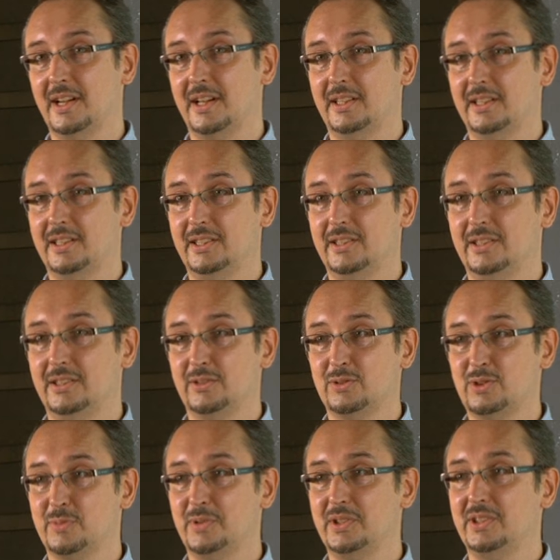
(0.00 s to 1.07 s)
They're not
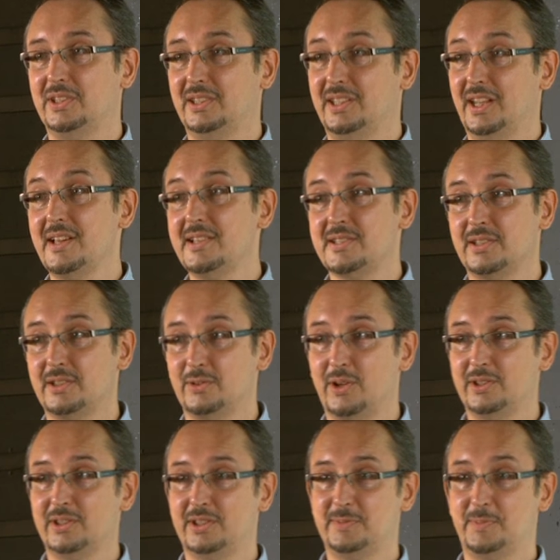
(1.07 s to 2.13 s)
dirty, but they're
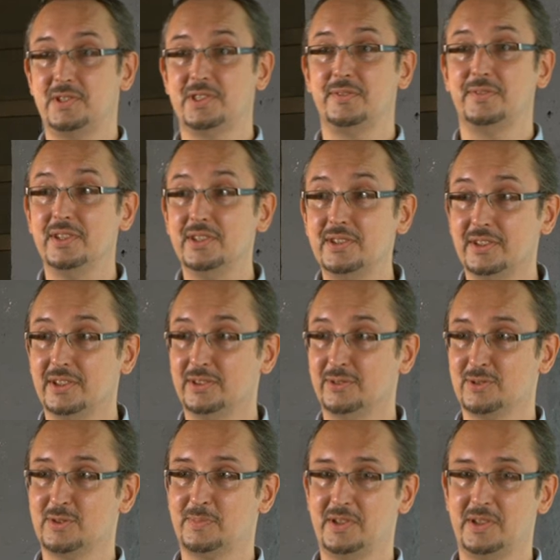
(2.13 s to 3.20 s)
specific. You need to
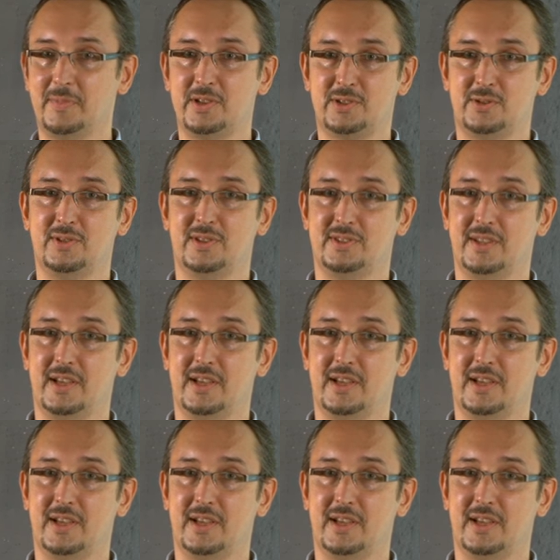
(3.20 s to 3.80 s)
understand what they mean.